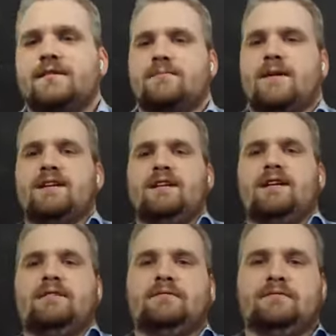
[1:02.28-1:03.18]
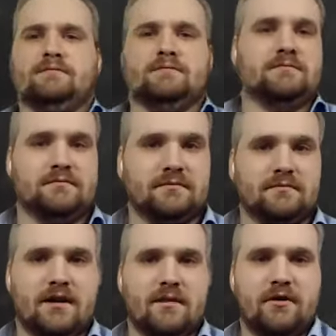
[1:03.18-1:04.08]
spend
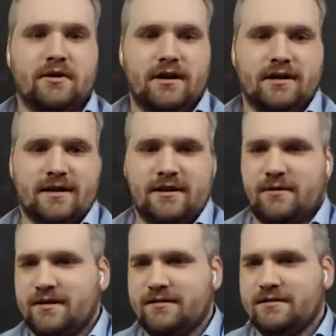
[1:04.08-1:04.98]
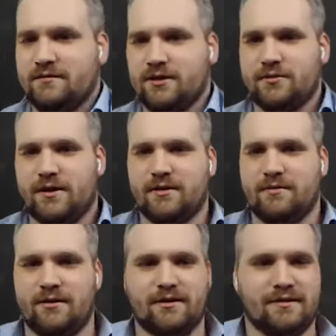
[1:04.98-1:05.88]
Monday night anyway. What you reckon,
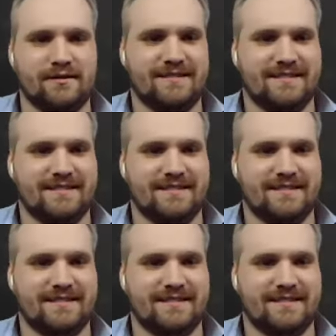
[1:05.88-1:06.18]
Brendan?